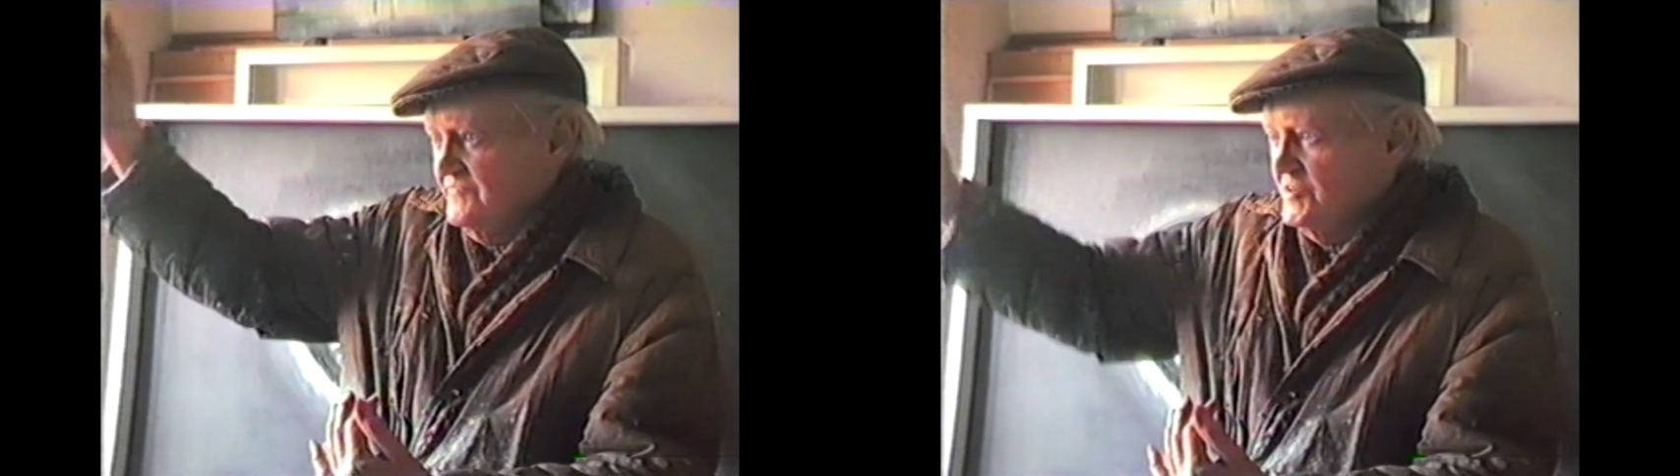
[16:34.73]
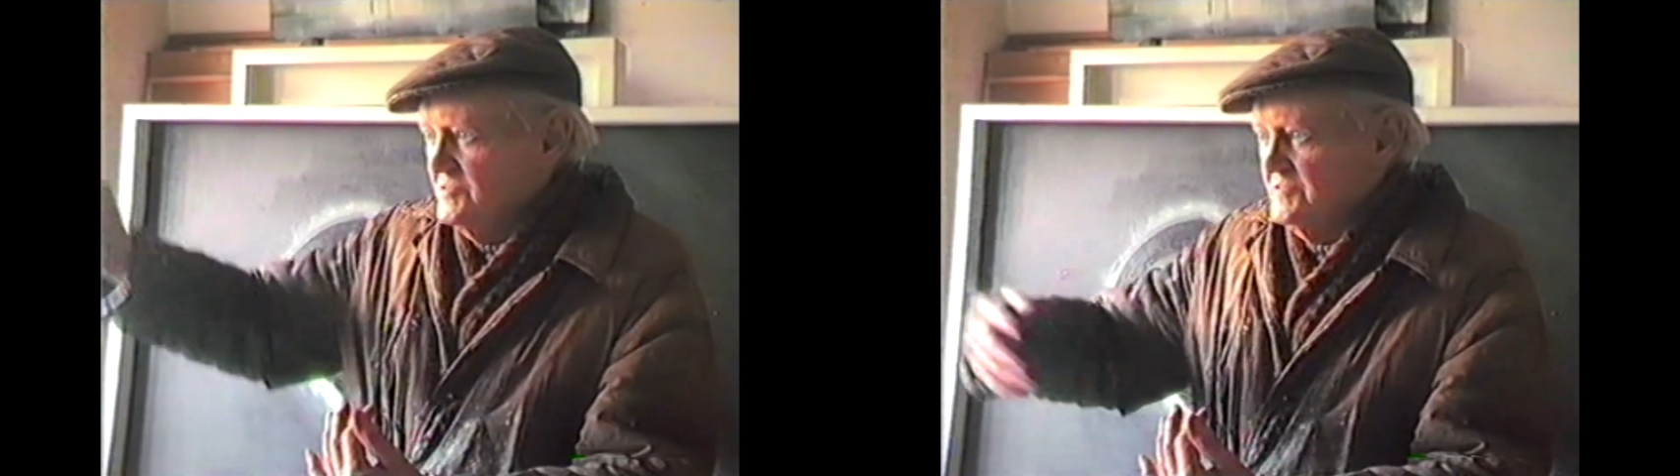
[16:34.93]

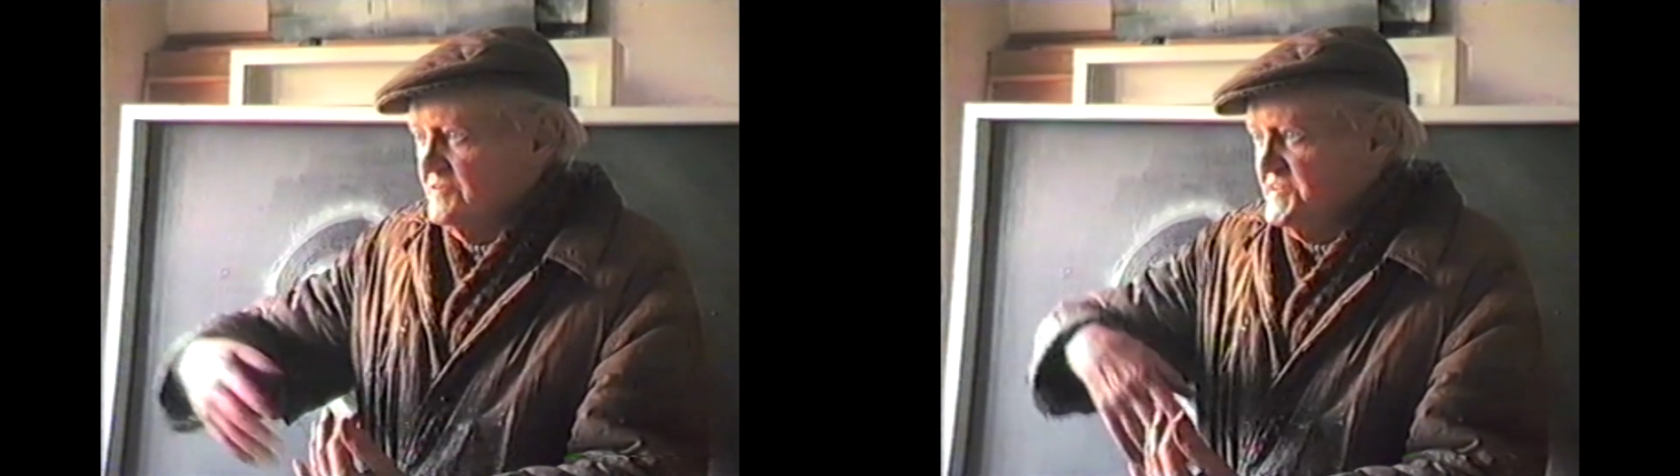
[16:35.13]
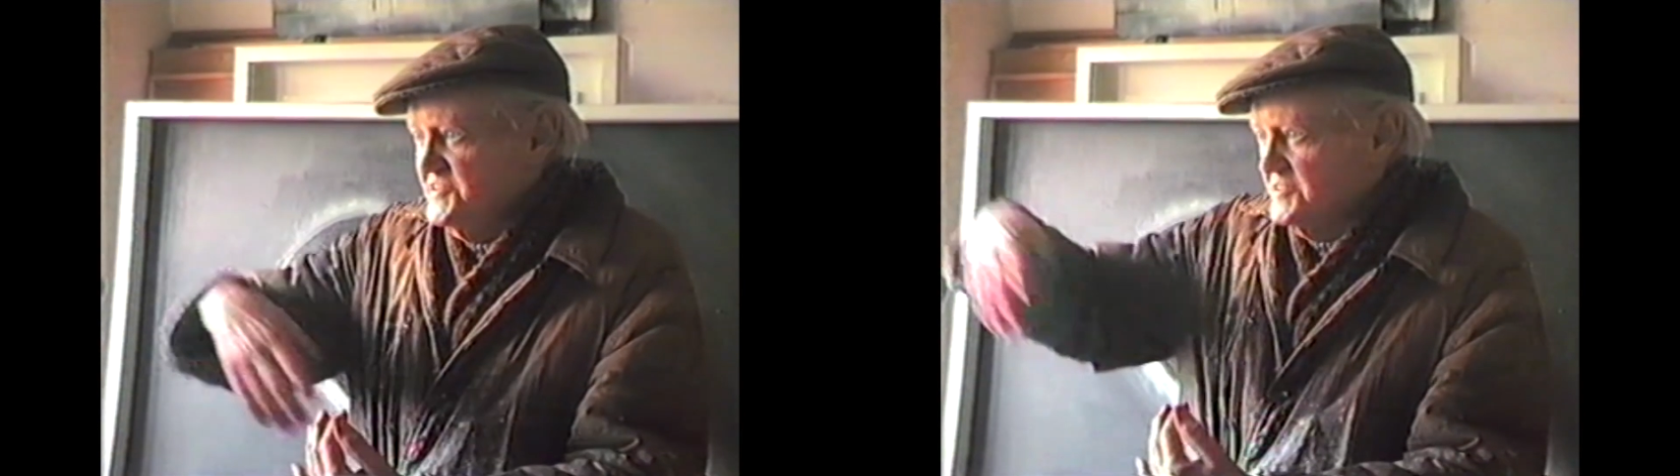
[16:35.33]
all
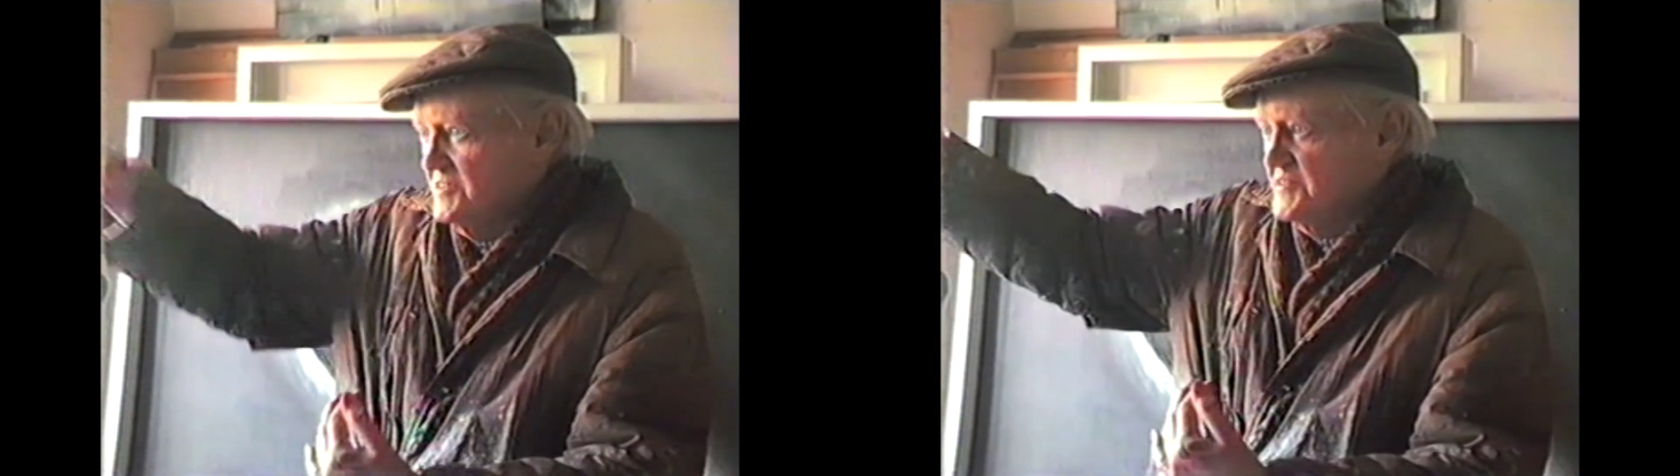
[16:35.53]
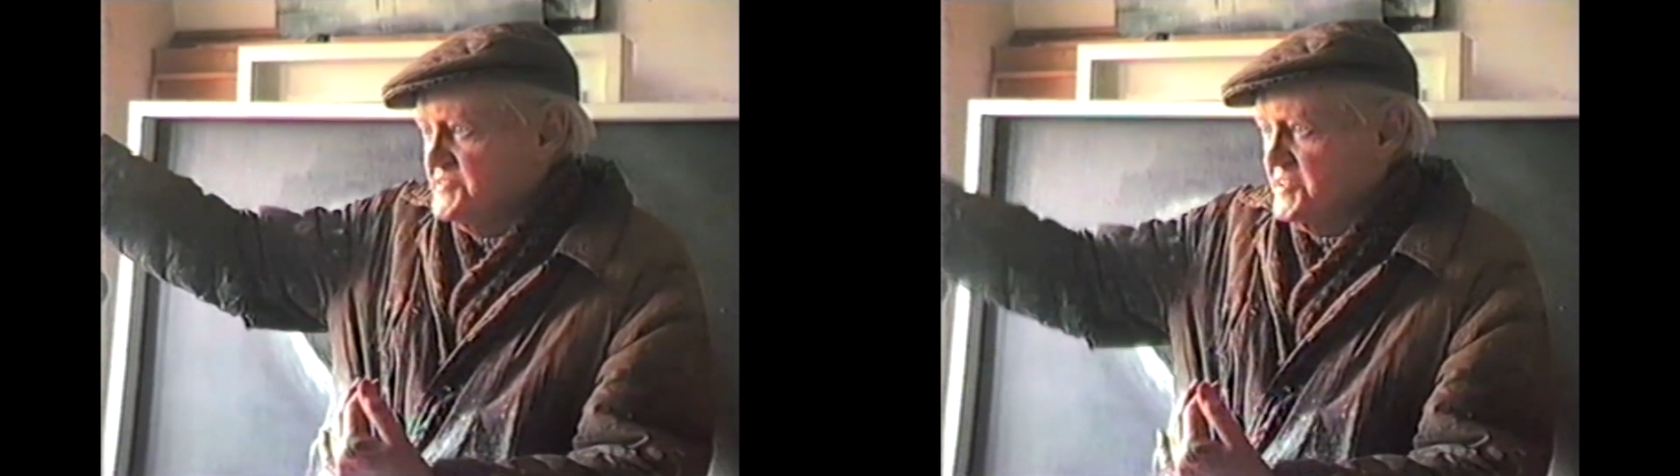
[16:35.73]
these
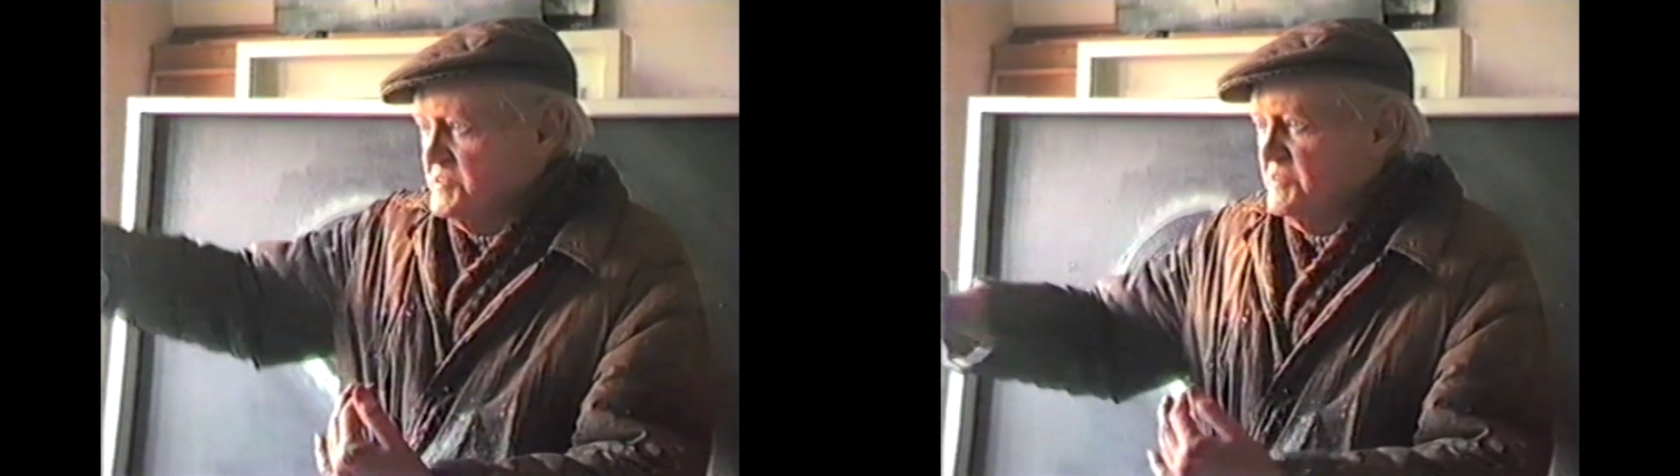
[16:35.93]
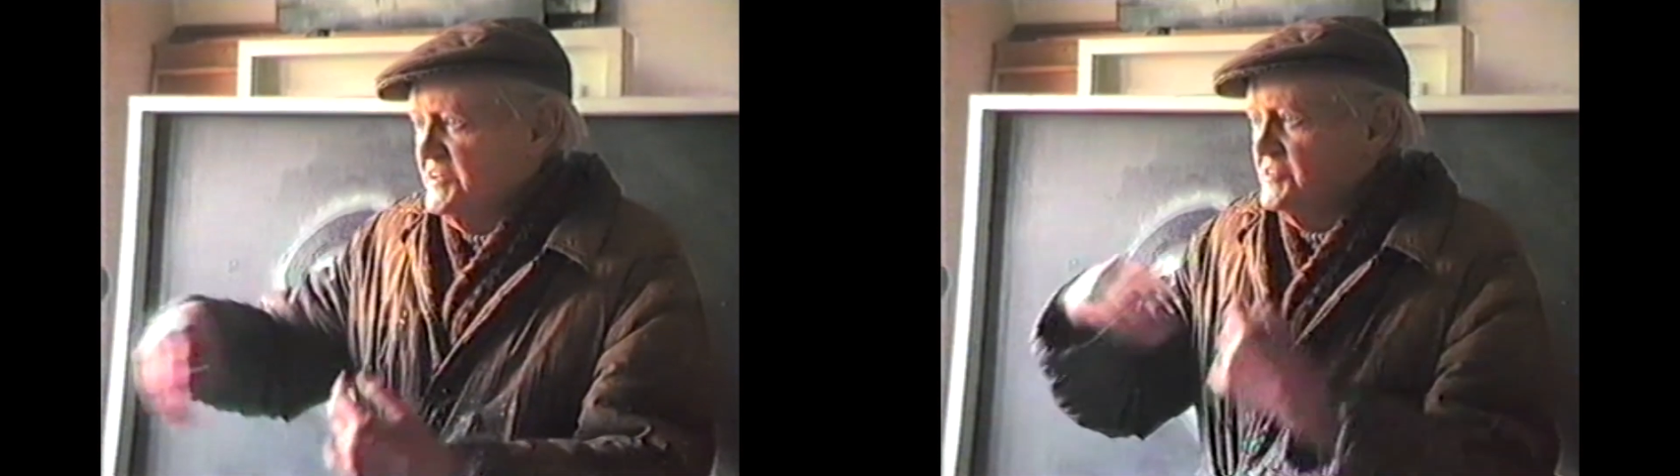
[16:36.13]
colours
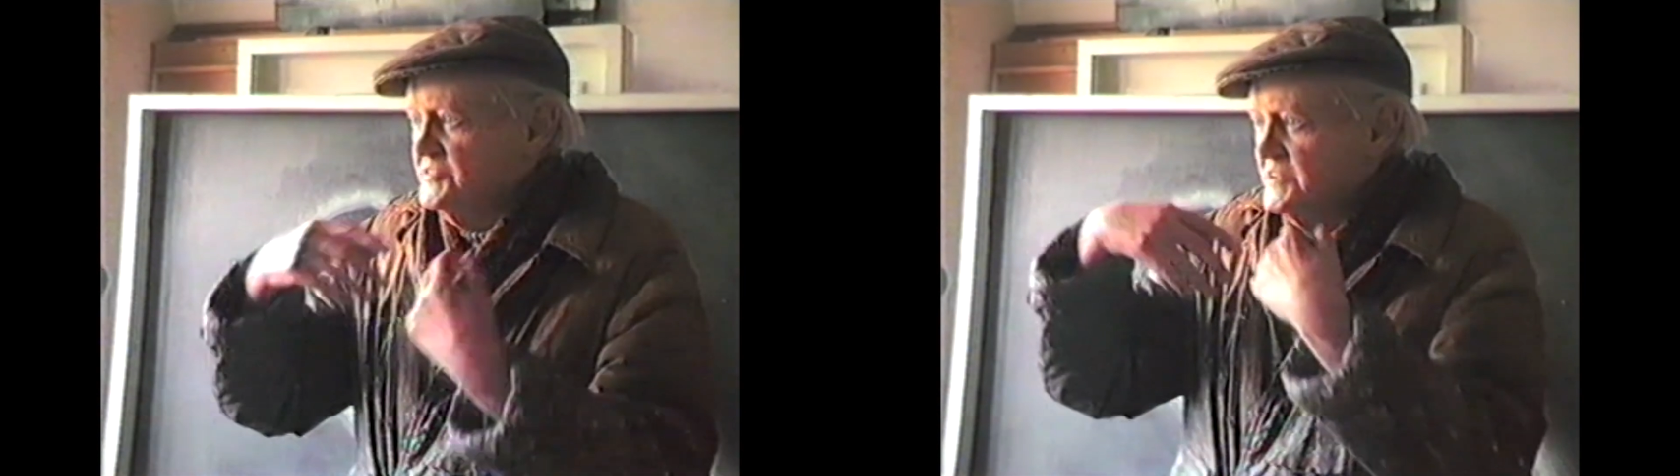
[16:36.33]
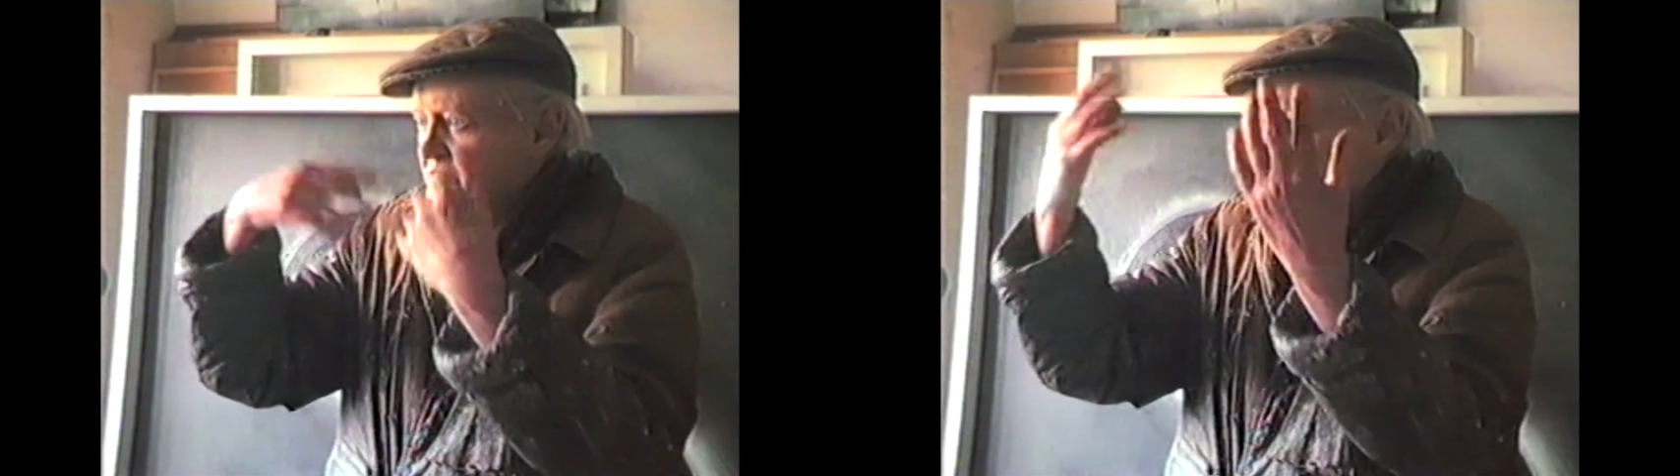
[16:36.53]
coming
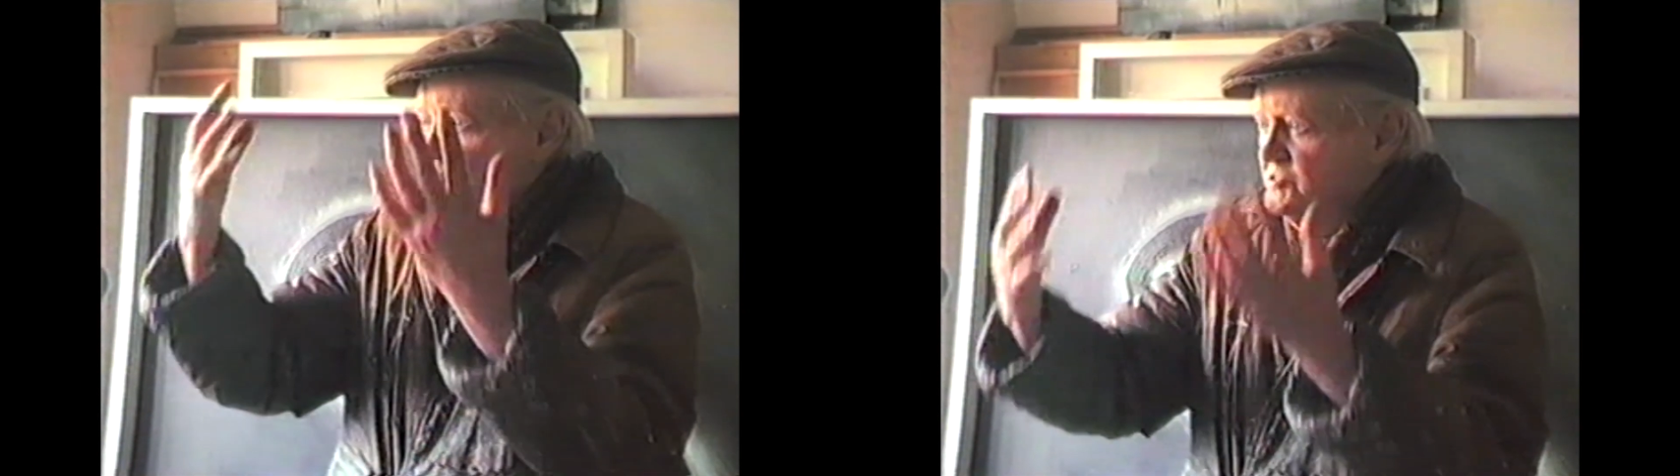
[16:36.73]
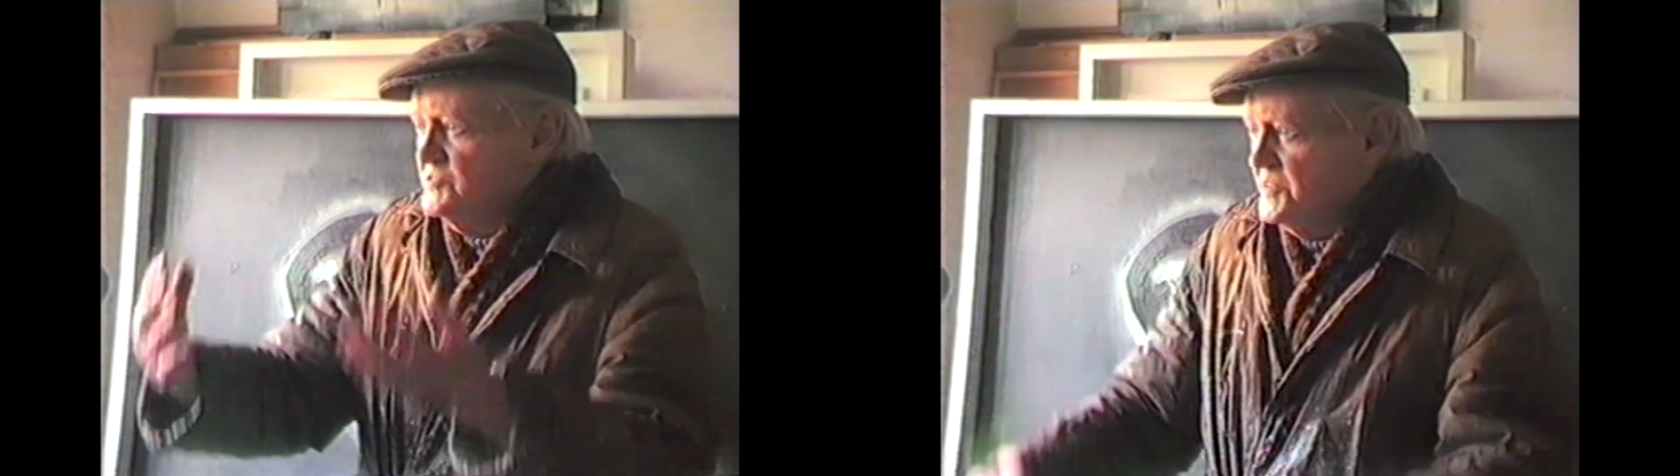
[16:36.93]
out of the
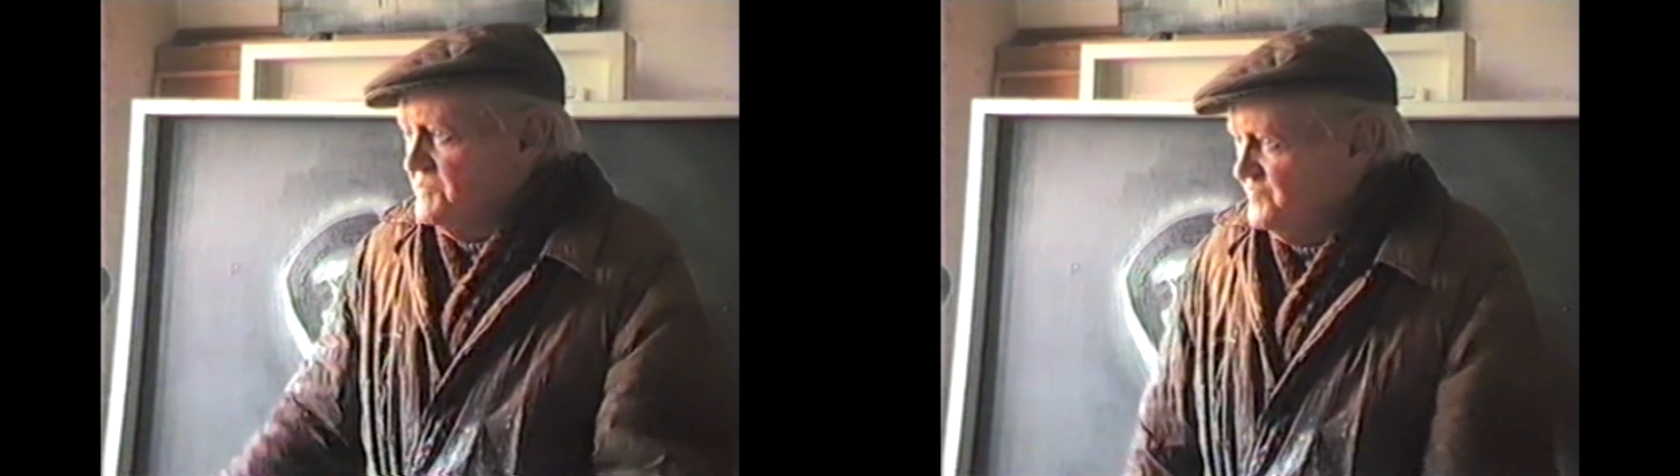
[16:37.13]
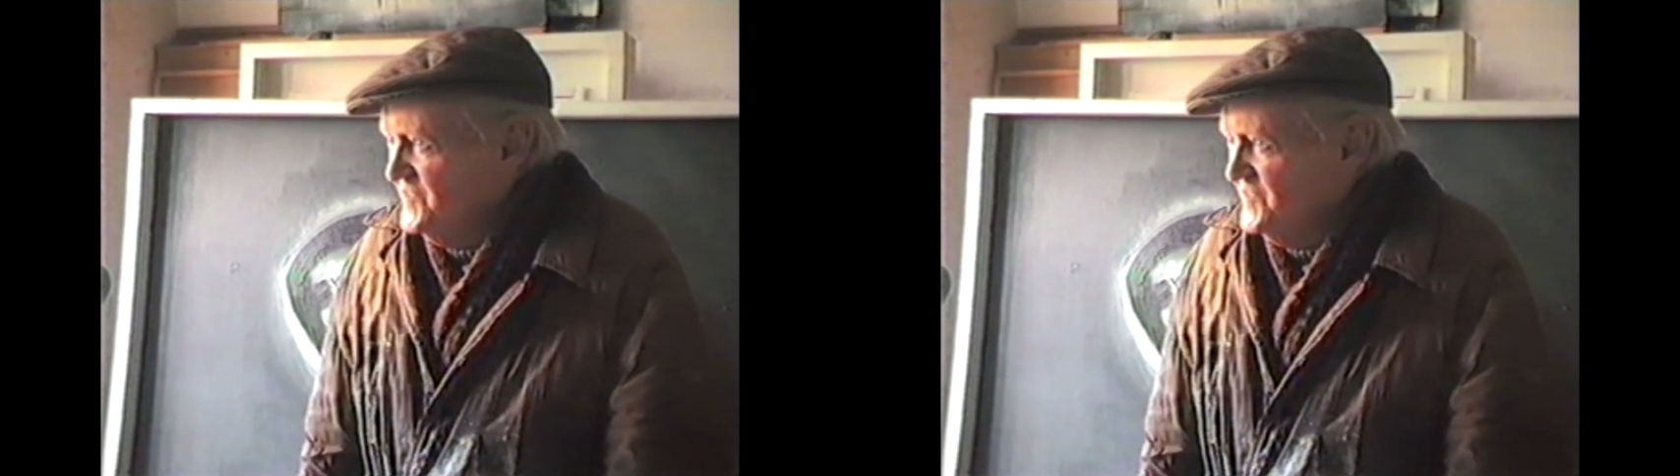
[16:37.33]
mouth.